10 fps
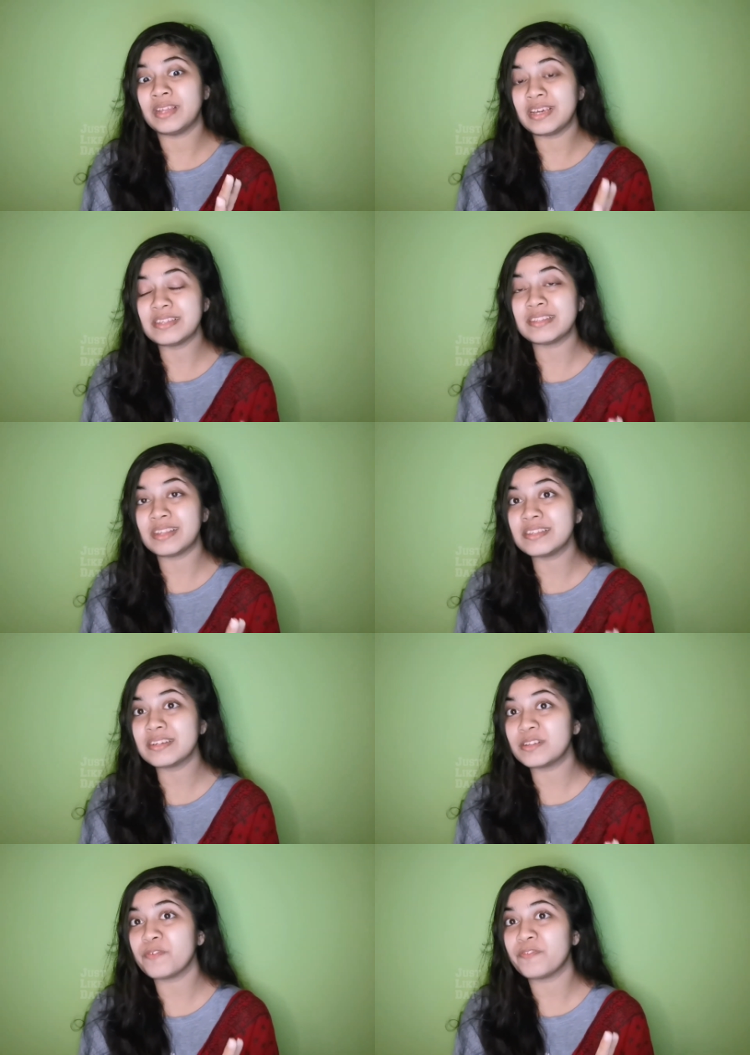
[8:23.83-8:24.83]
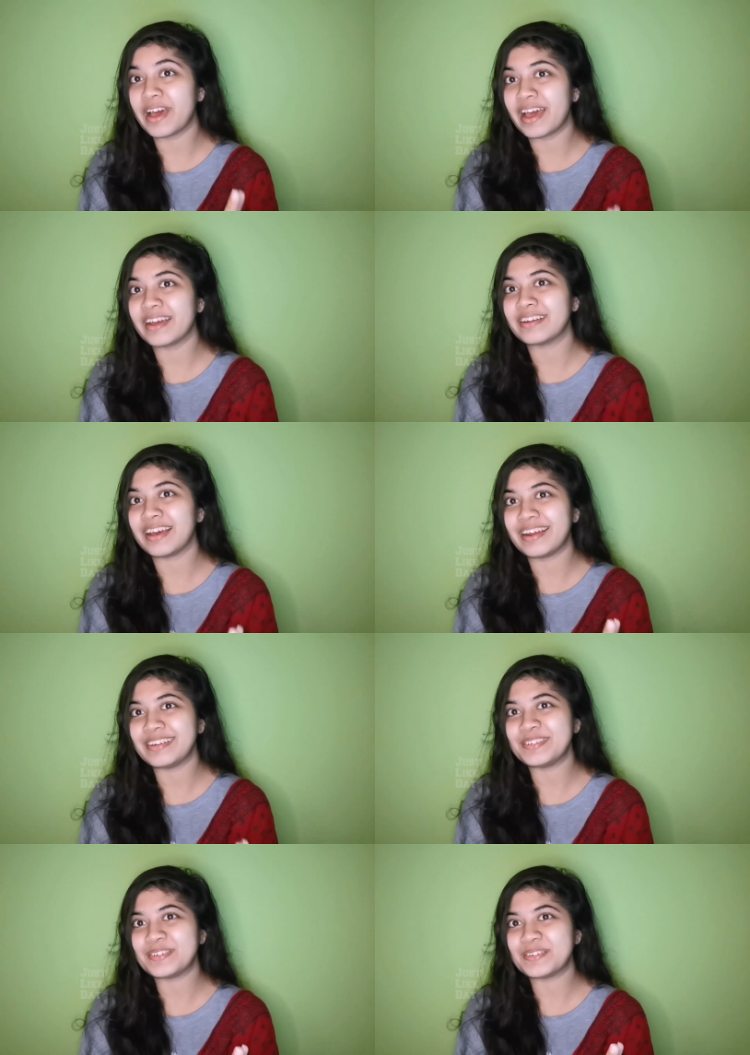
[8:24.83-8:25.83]
these these are the fact
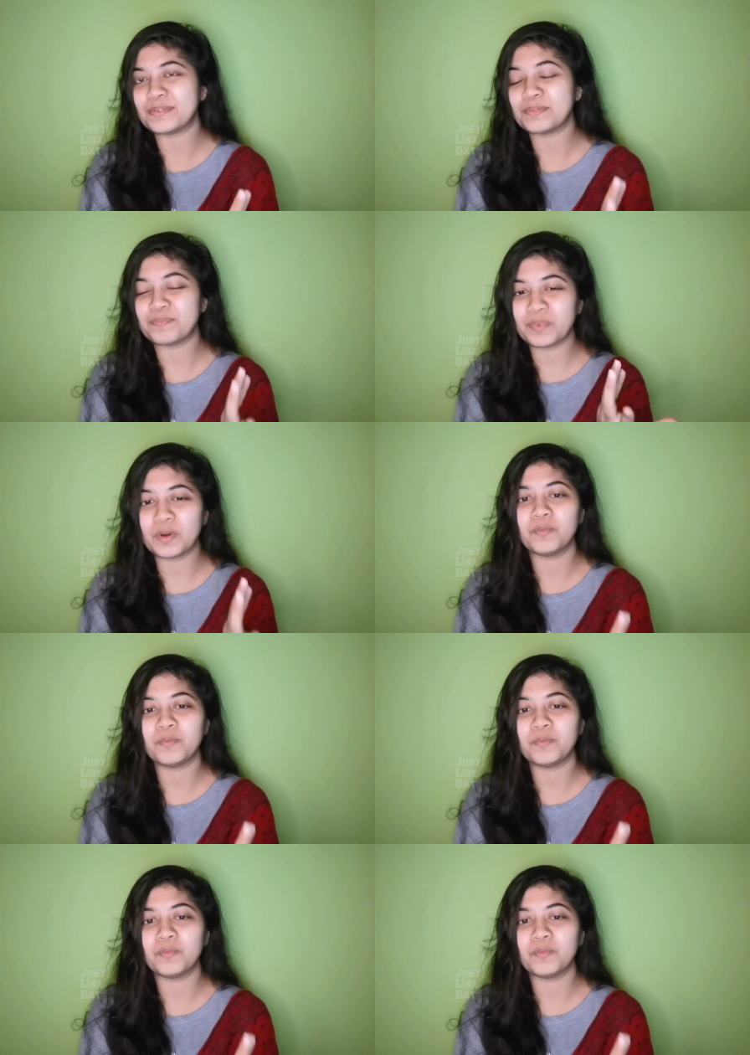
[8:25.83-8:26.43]
and uh,